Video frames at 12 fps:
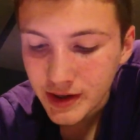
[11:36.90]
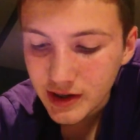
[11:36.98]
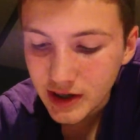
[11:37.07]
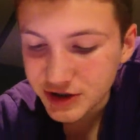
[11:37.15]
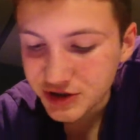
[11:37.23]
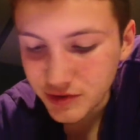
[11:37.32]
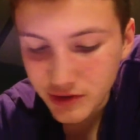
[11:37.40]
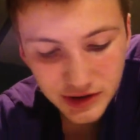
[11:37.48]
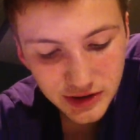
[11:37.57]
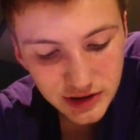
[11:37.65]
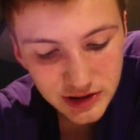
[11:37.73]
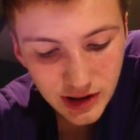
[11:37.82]
As you look at
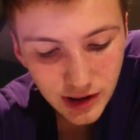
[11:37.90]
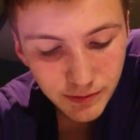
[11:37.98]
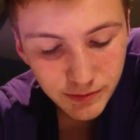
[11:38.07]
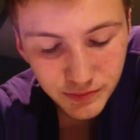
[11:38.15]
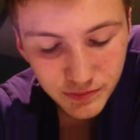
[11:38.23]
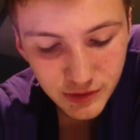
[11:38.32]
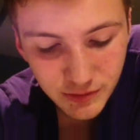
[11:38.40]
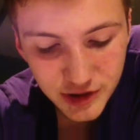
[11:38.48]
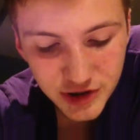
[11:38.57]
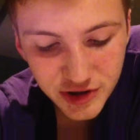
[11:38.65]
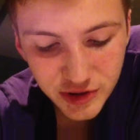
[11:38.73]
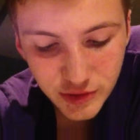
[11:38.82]
these
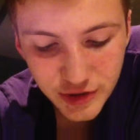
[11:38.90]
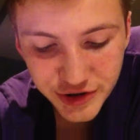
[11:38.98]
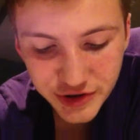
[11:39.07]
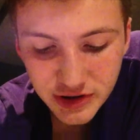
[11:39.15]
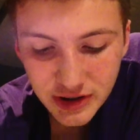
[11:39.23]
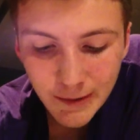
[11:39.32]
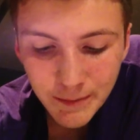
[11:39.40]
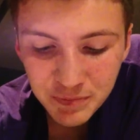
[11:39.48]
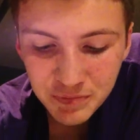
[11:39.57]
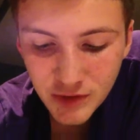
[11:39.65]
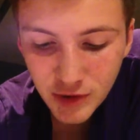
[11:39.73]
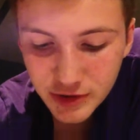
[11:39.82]
combustion equations,
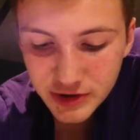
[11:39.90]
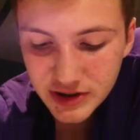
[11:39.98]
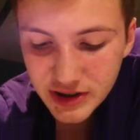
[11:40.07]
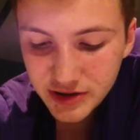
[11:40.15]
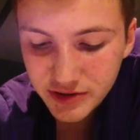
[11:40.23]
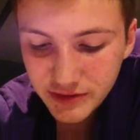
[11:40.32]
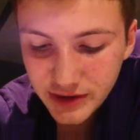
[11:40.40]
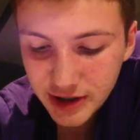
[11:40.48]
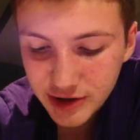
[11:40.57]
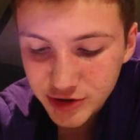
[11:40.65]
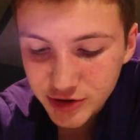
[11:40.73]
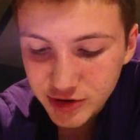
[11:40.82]
notice that the
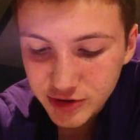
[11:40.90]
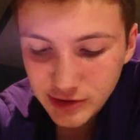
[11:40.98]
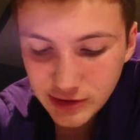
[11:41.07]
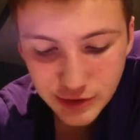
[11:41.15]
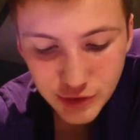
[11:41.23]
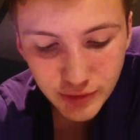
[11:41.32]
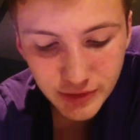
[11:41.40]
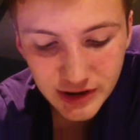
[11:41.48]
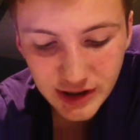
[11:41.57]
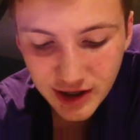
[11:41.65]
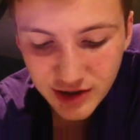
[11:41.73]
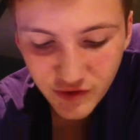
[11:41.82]
reactions could also be
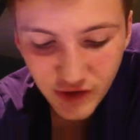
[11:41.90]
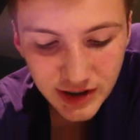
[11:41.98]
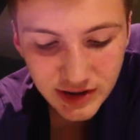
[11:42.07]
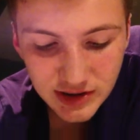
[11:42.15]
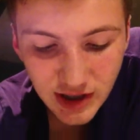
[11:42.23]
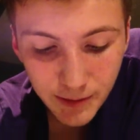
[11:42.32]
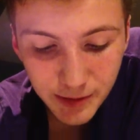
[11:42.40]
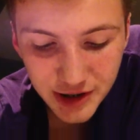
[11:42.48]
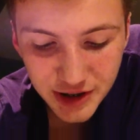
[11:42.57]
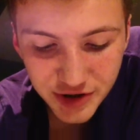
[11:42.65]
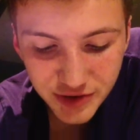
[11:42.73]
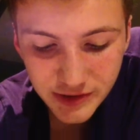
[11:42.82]
classified as
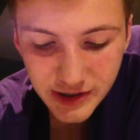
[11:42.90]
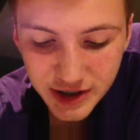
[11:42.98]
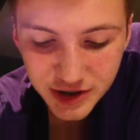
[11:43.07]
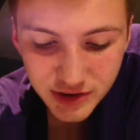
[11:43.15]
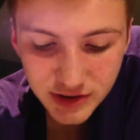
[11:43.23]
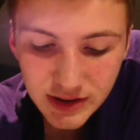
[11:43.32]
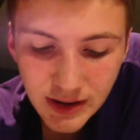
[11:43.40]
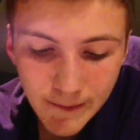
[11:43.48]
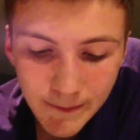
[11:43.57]
combination reactions.